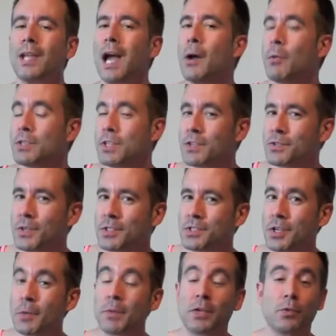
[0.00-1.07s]
I was also
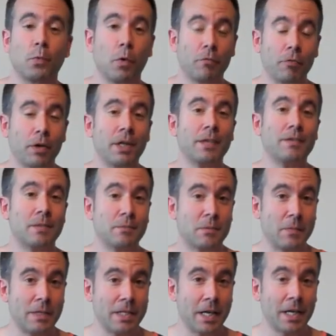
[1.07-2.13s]
concerned because Wolverine seems
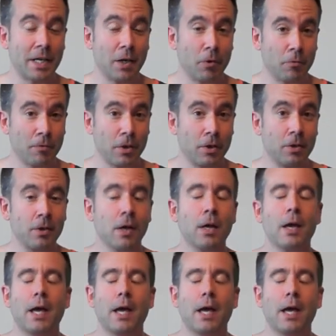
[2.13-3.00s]
to be taking over,